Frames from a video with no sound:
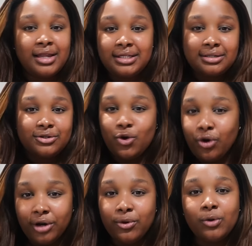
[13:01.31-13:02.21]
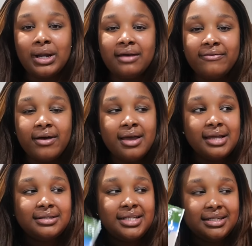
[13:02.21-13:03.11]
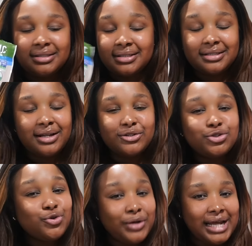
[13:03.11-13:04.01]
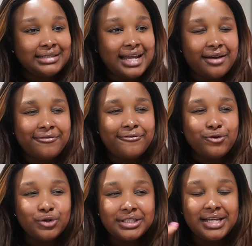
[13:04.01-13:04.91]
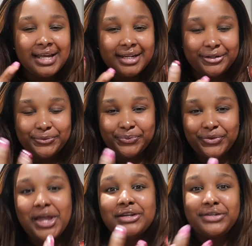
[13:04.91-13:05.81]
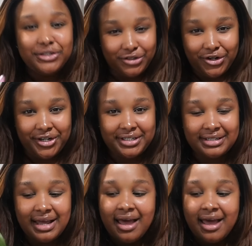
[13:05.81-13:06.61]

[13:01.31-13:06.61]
your little yogurt bowl, whatever, taste so nice, like a frozen dessert.